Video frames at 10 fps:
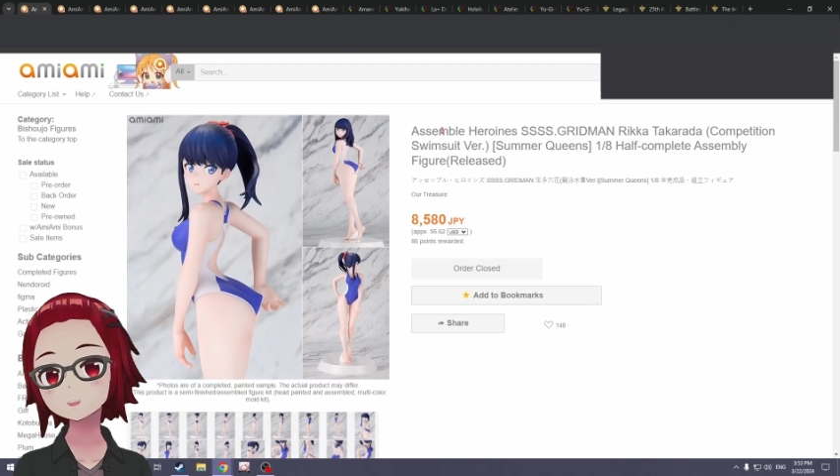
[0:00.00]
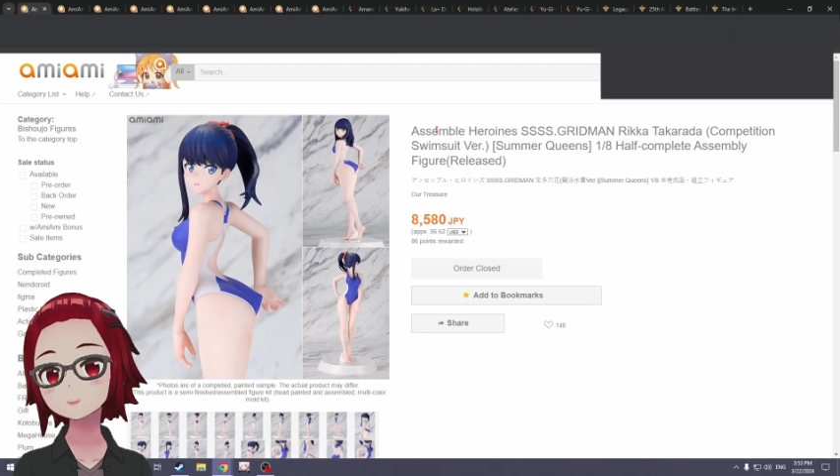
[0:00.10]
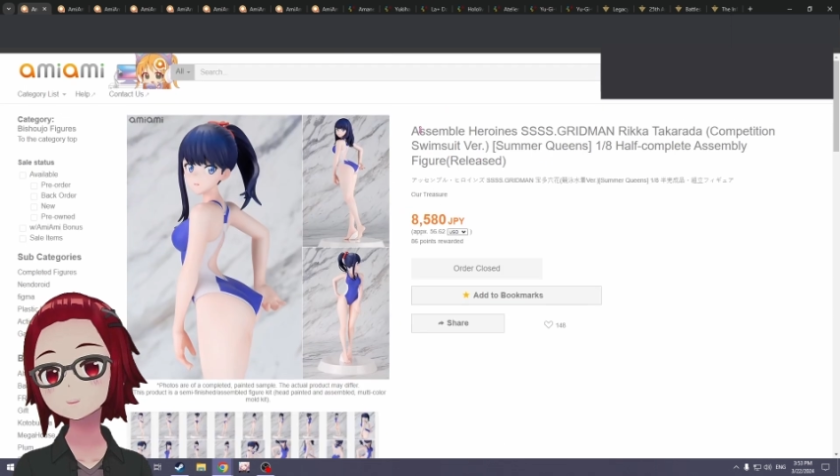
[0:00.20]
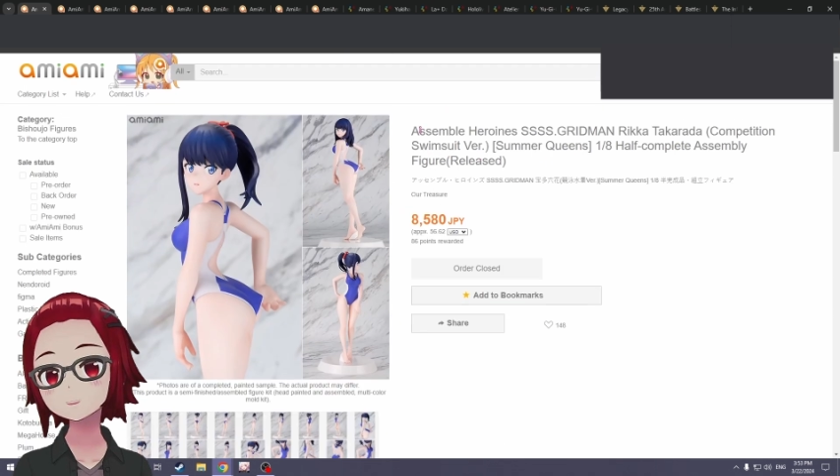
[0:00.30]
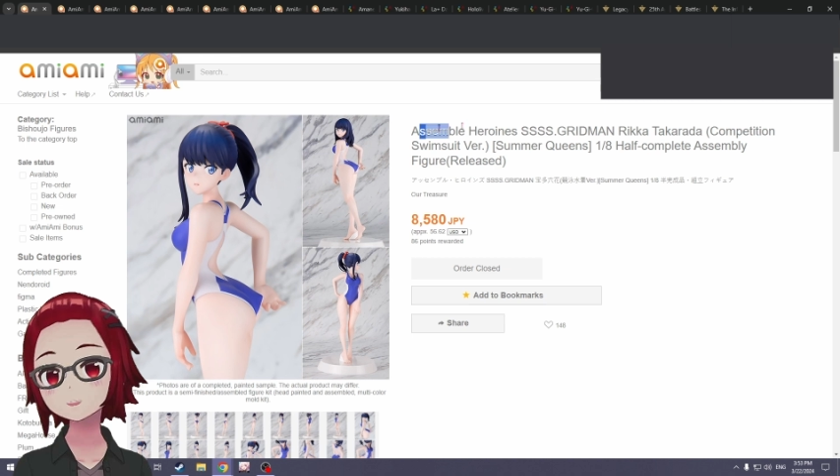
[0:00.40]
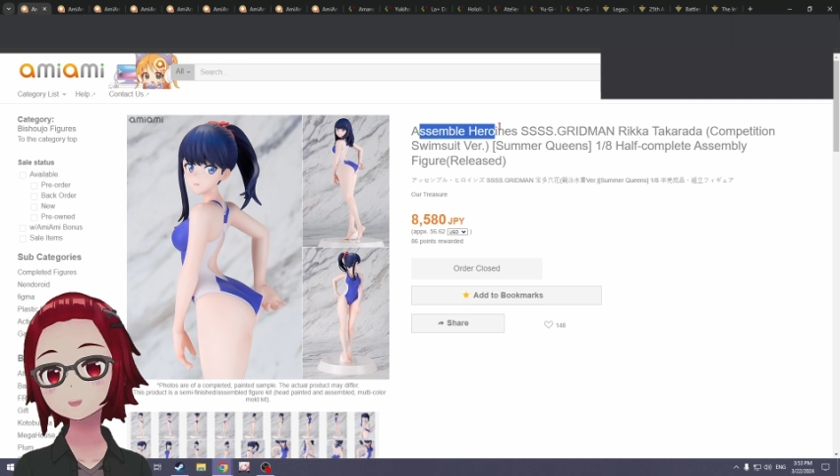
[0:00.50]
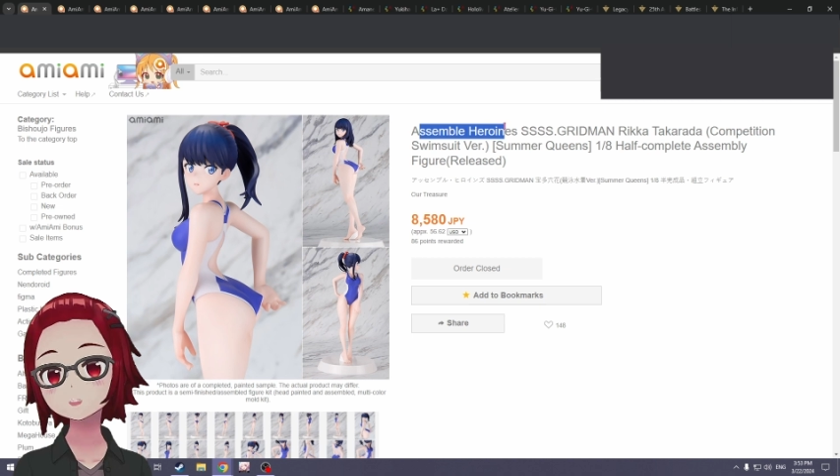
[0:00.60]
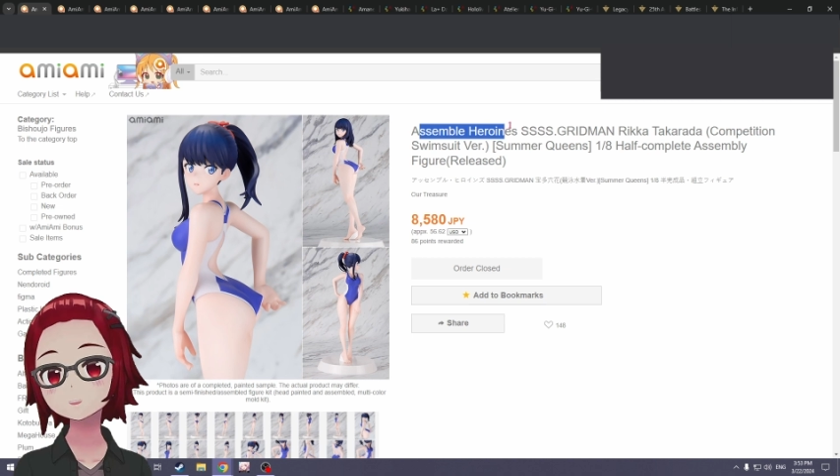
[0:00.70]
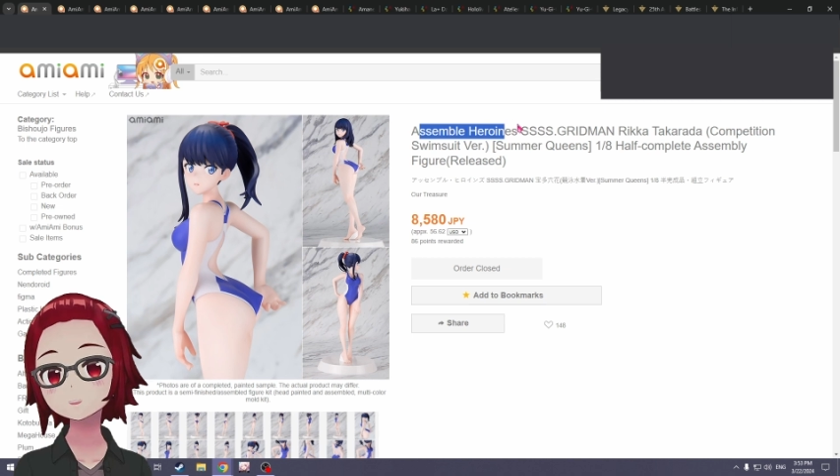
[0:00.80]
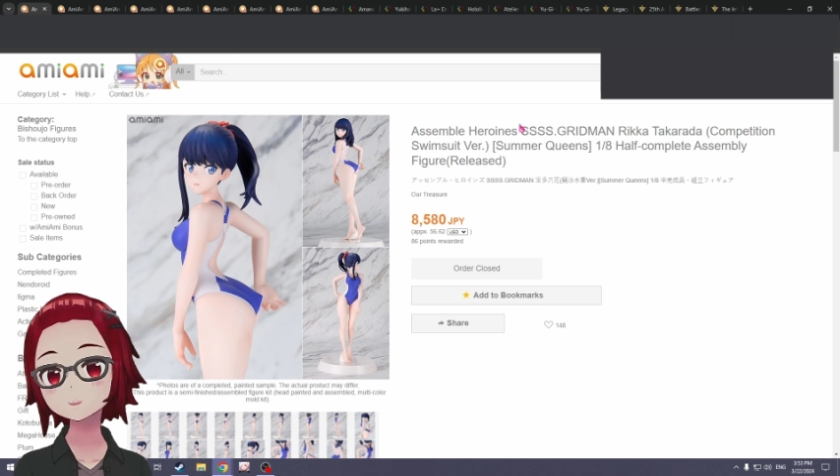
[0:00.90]
to help
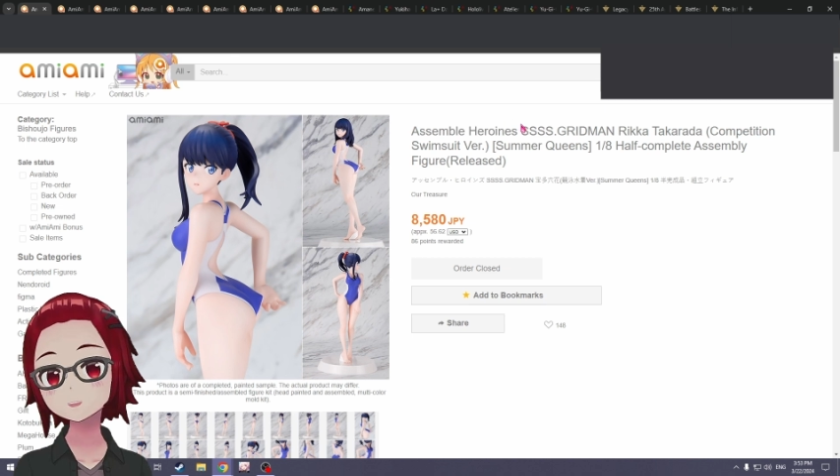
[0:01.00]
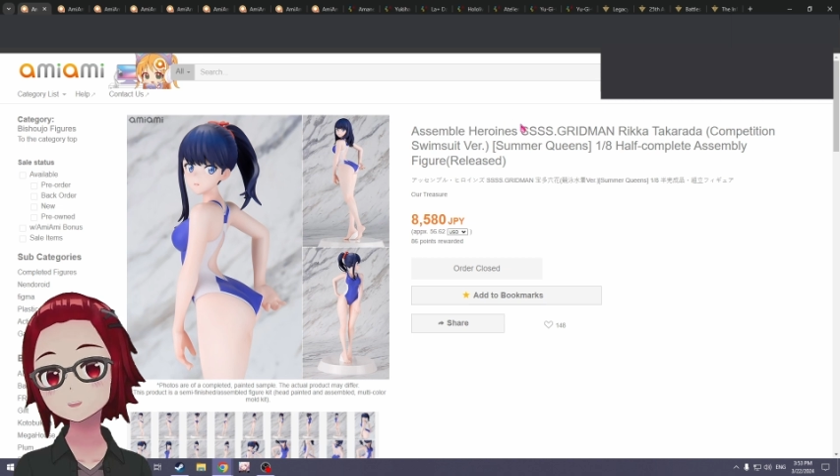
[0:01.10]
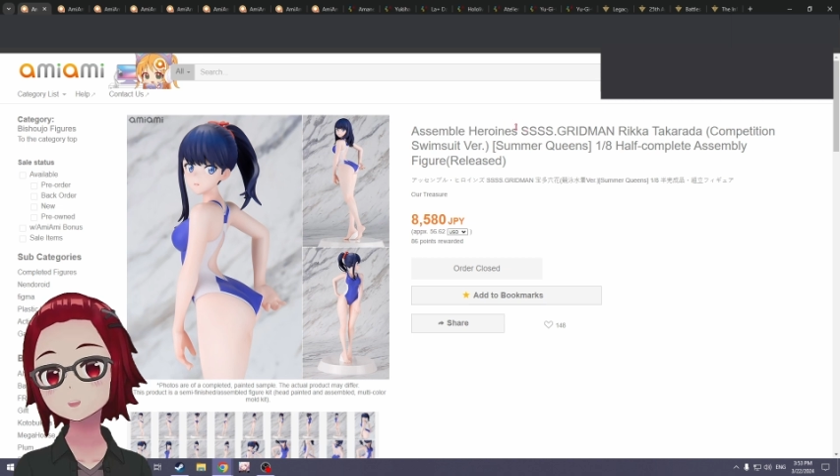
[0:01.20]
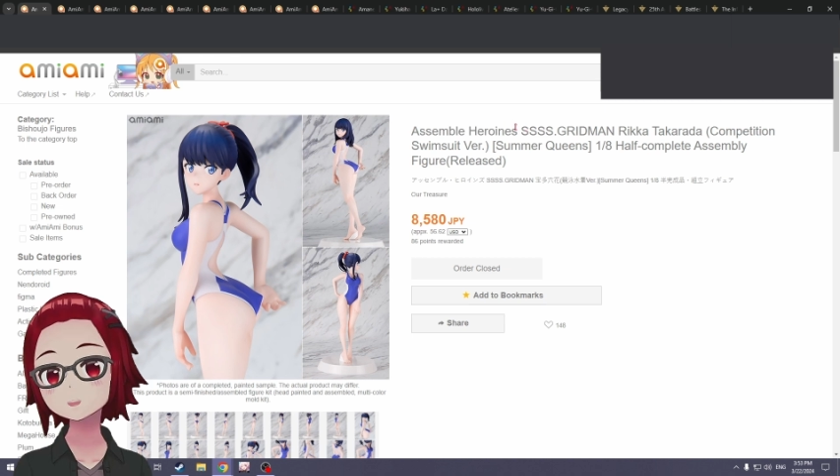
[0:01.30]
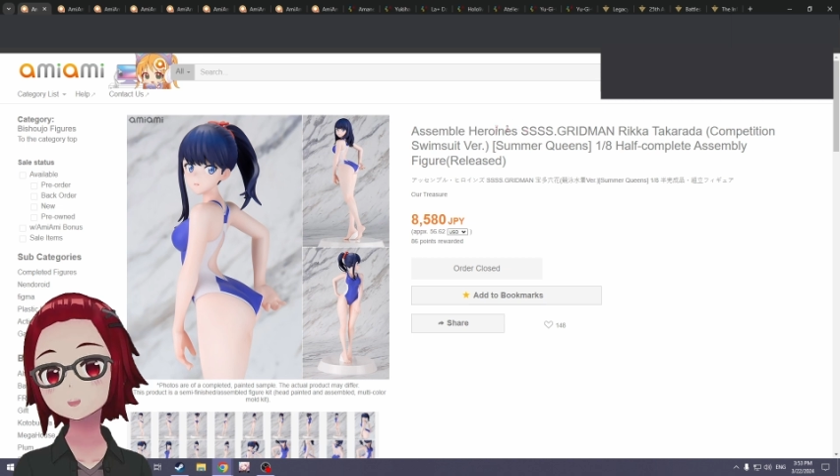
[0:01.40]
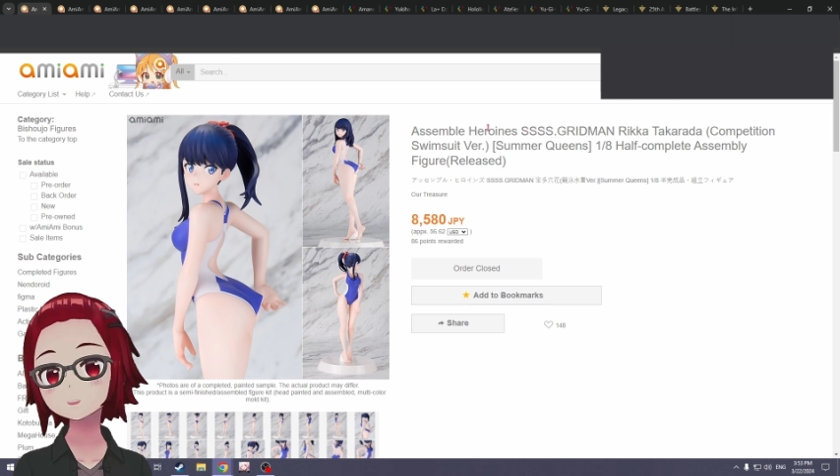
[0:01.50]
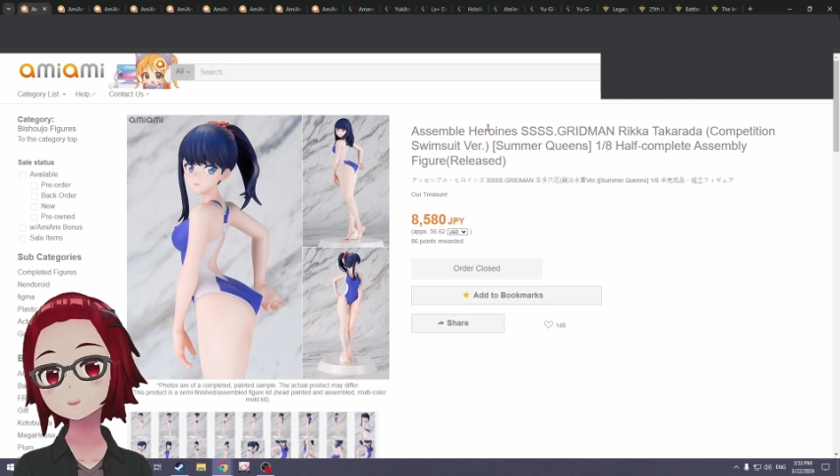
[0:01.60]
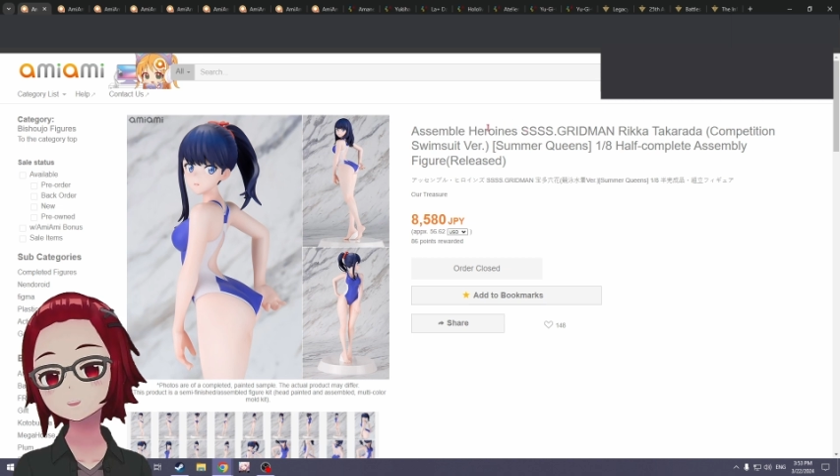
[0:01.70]
with the assembly process.